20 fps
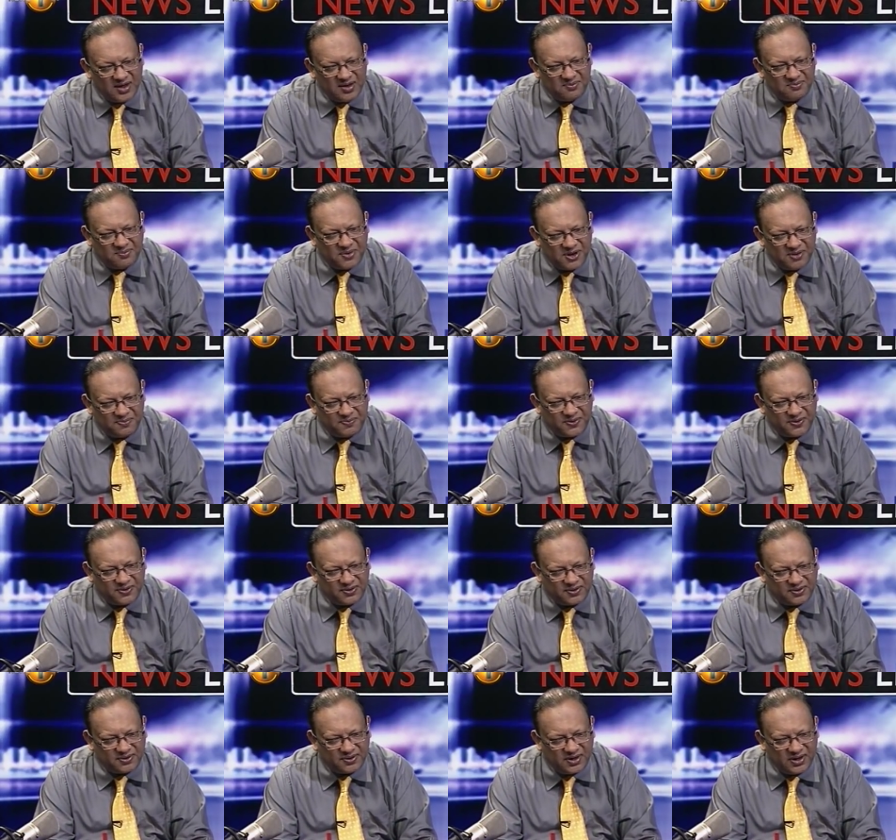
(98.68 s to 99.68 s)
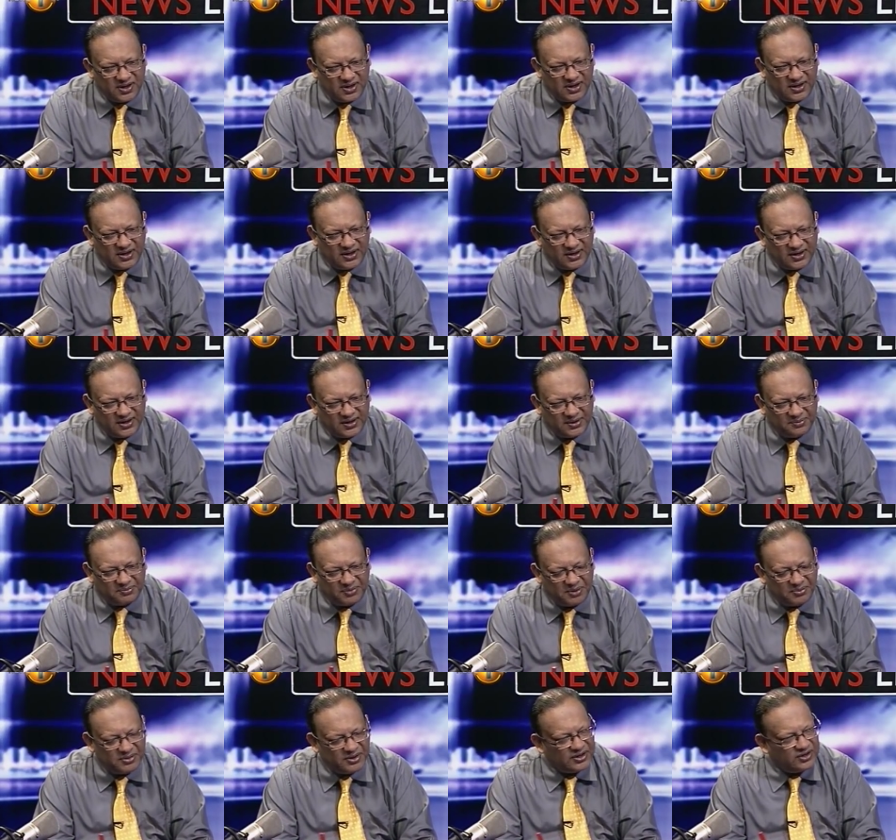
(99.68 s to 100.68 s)
people, uh,
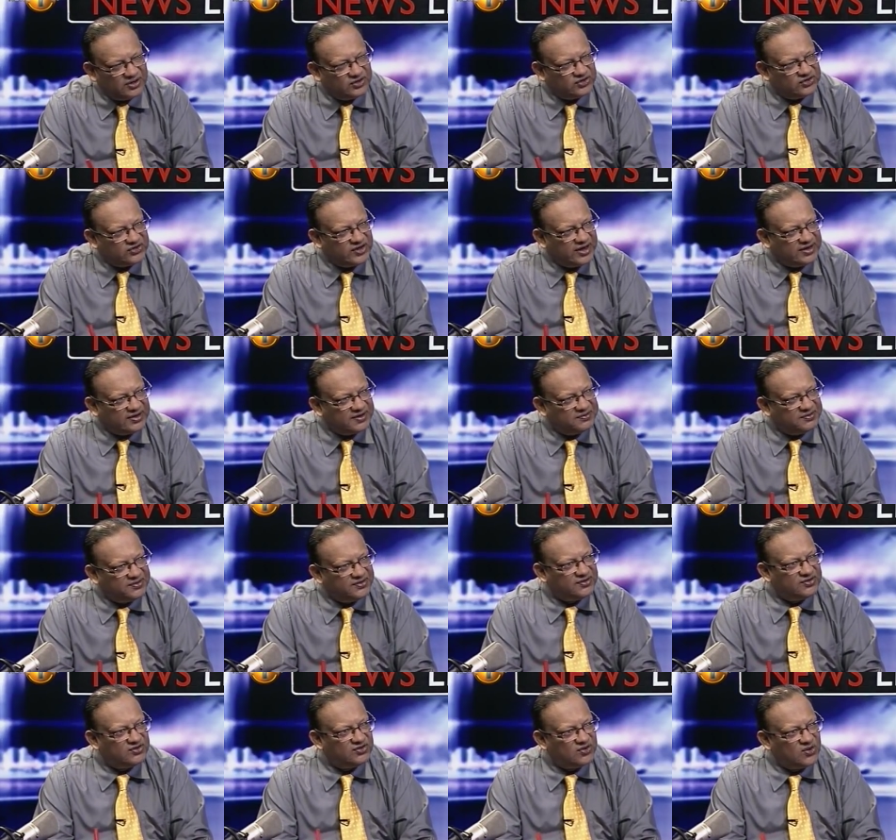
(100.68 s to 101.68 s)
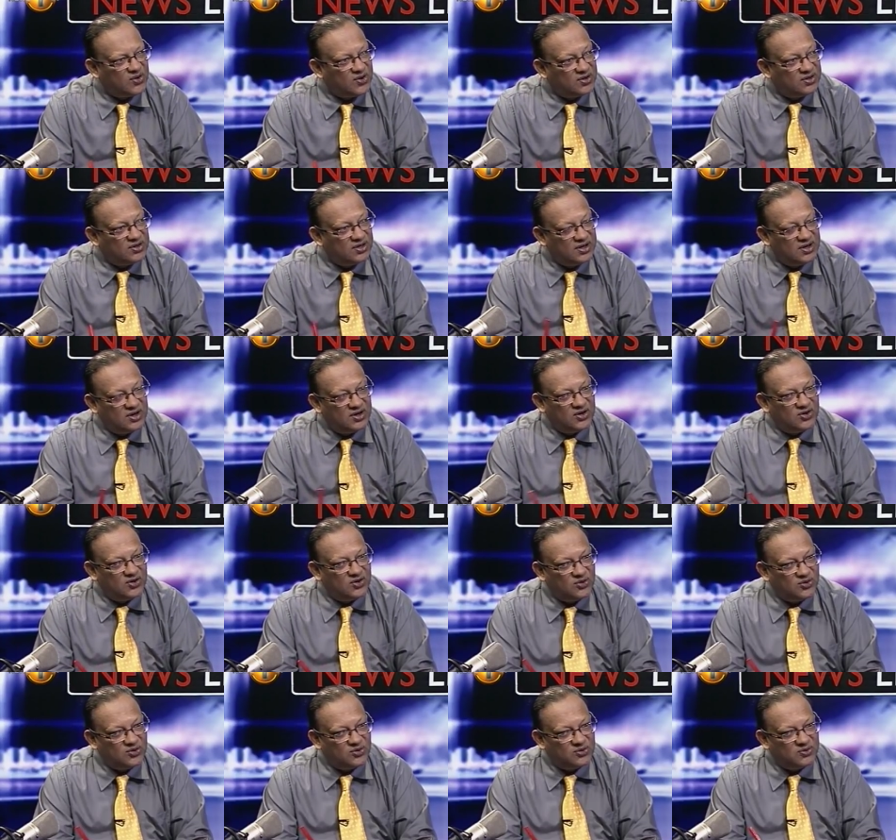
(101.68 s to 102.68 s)
public interest activists and so on,
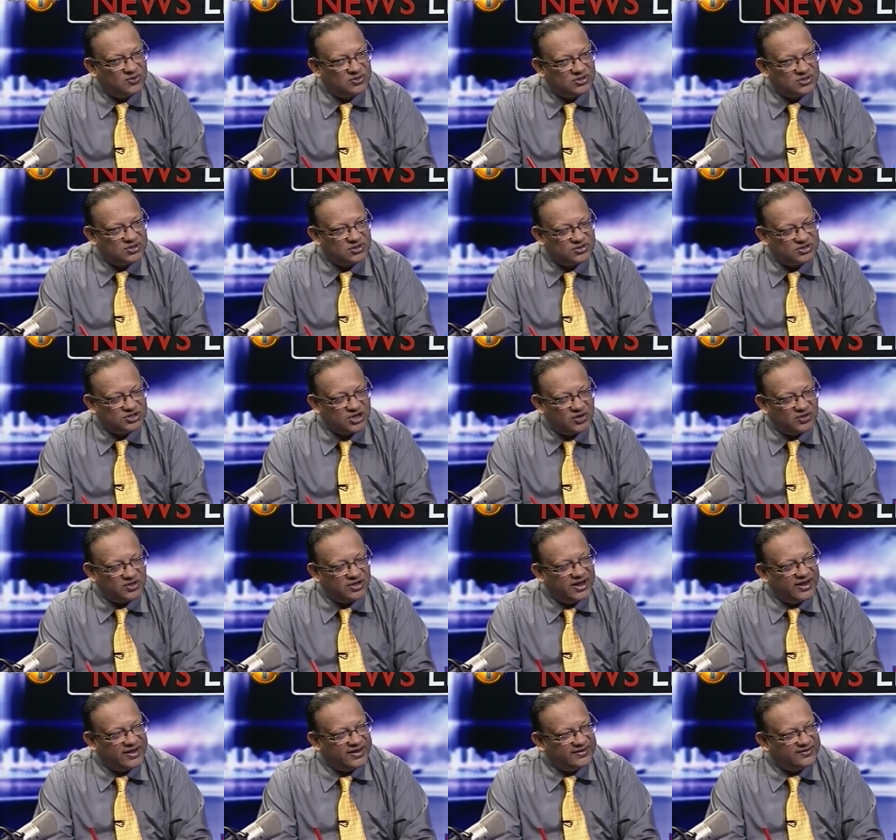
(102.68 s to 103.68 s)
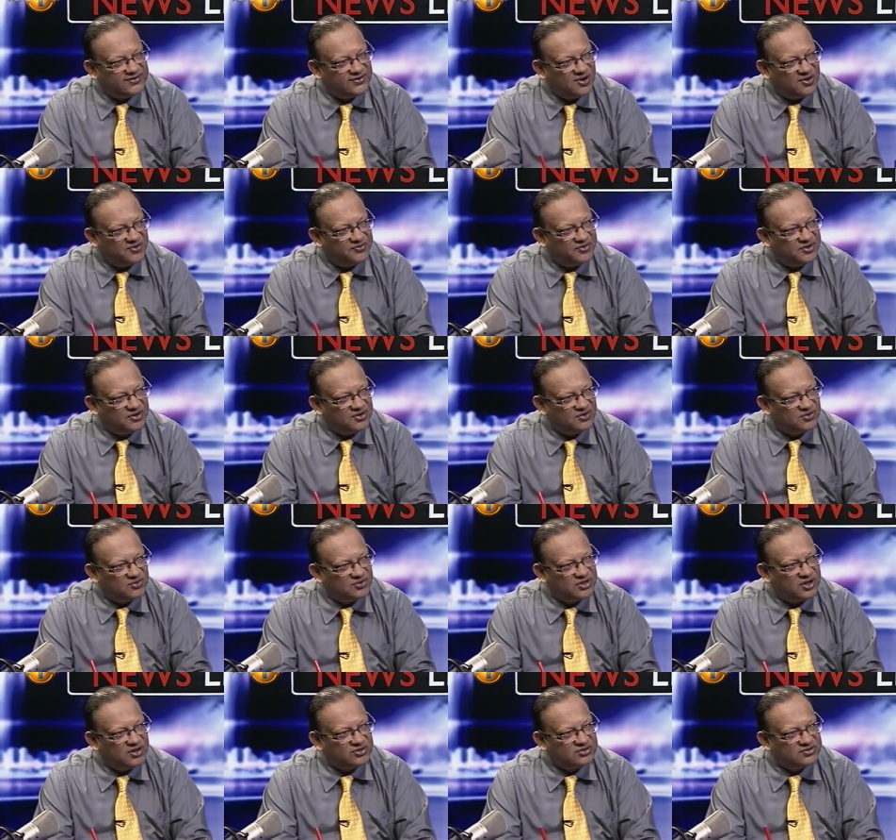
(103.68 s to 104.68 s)
who were shouting their heads off in
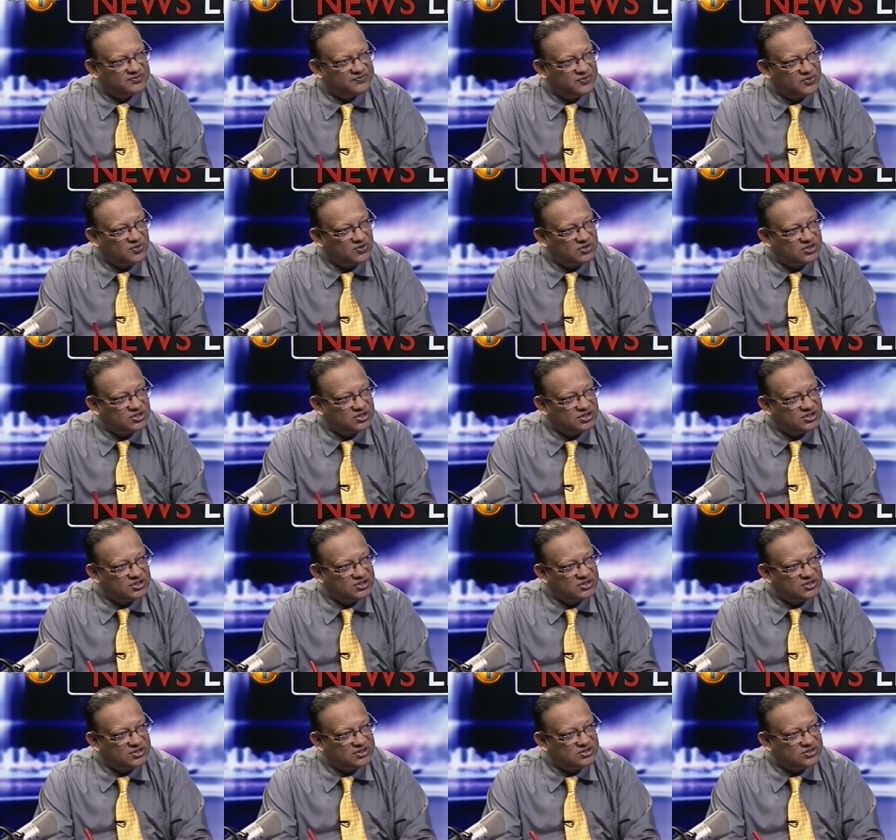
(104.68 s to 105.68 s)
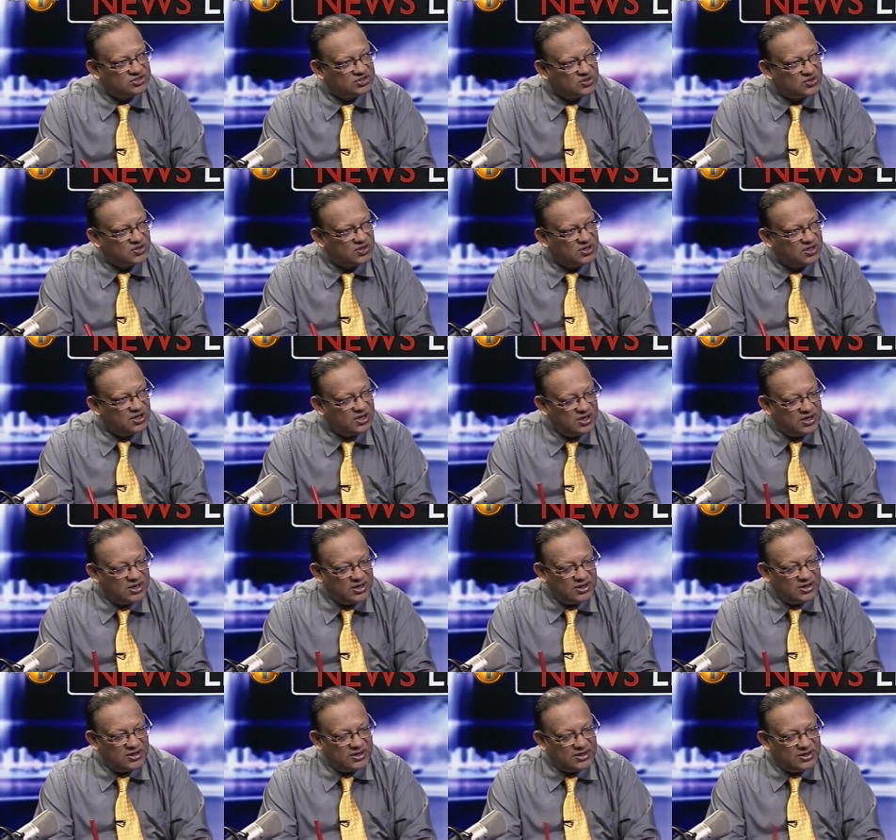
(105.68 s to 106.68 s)
2014 and so on,
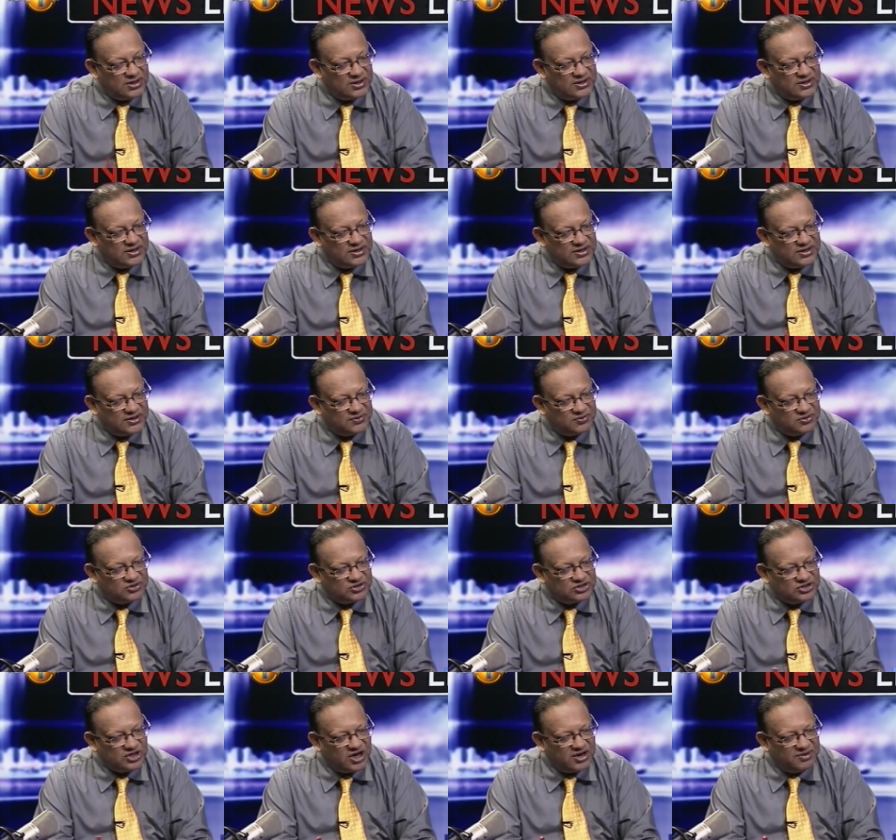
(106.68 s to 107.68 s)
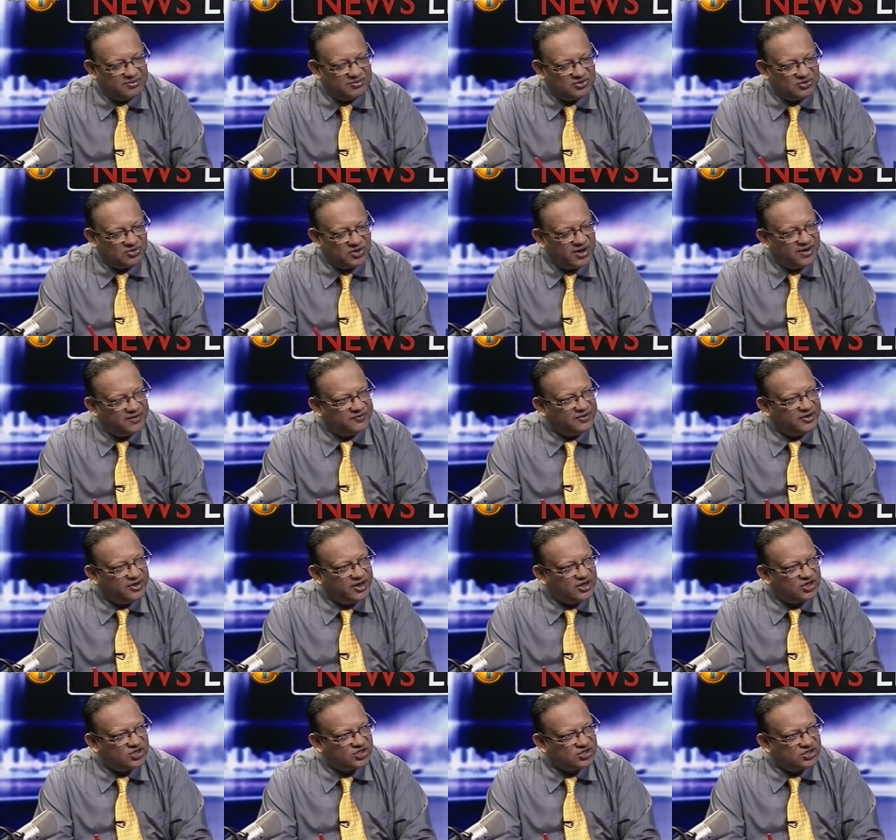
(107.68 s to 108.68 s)
uh, that it was time to have
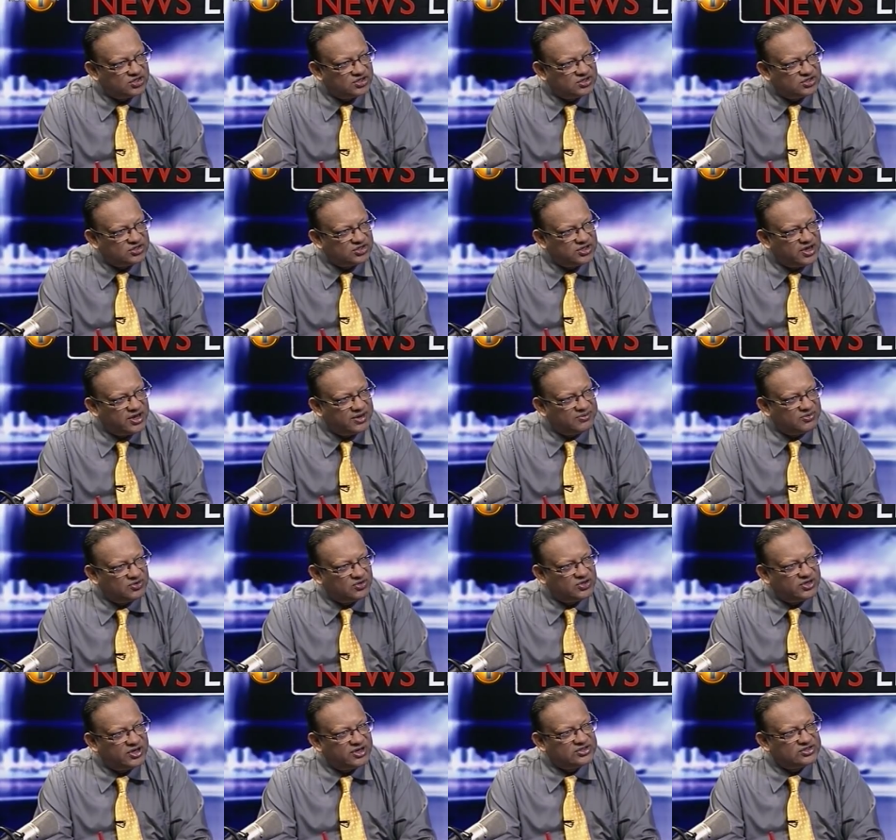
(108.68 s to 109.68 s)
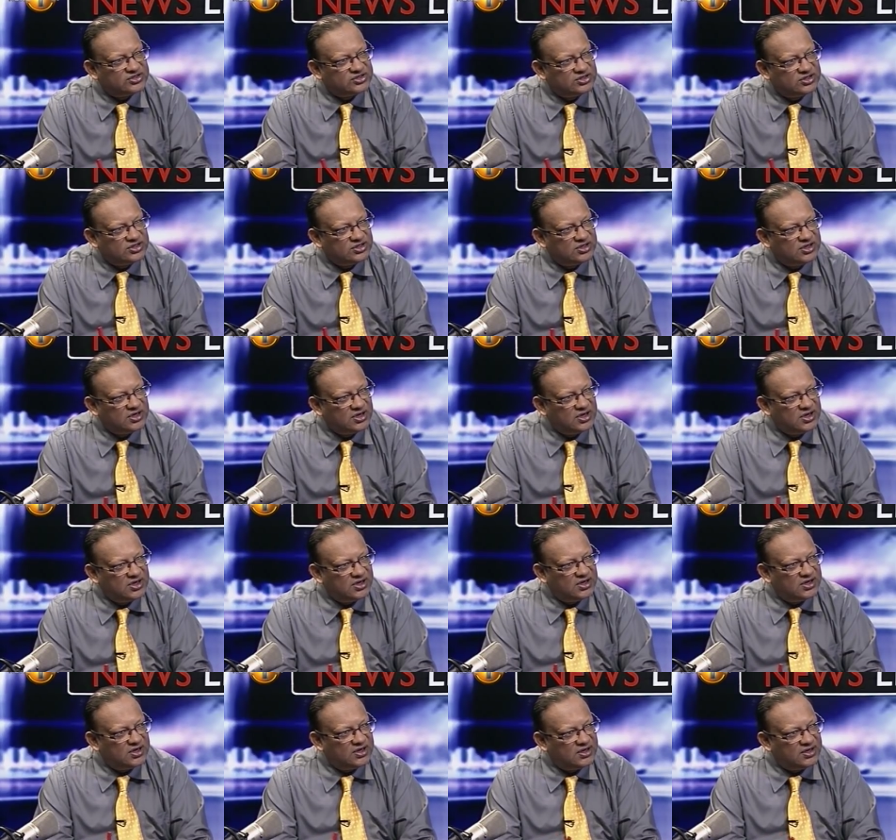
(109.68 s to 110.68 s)
elections, time to test the
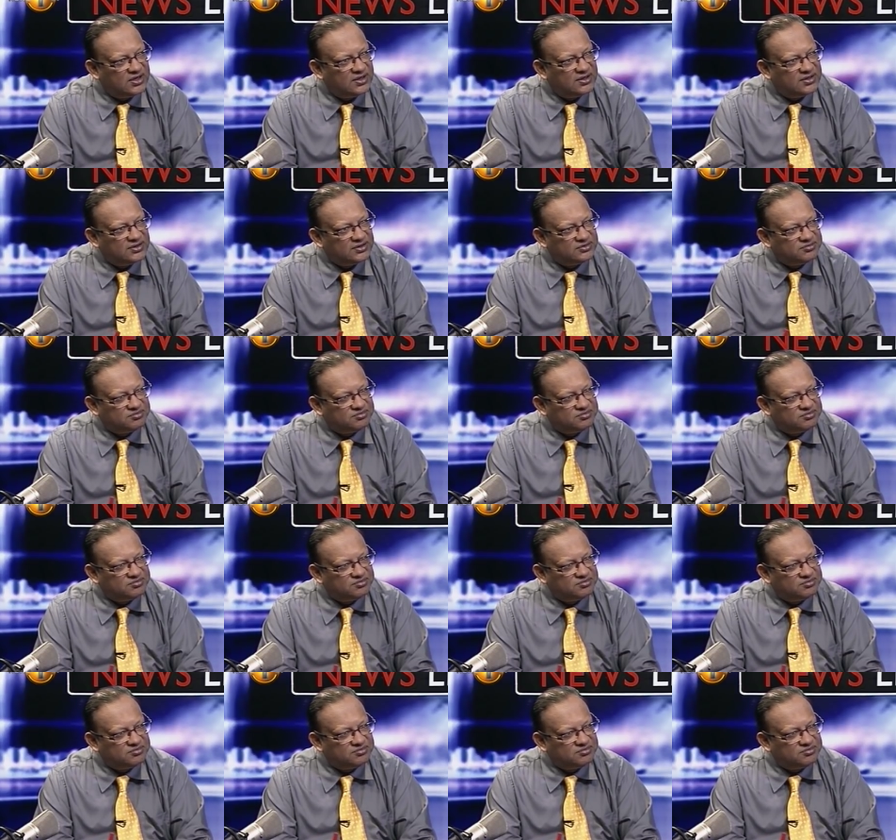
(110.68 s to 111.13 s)
uh,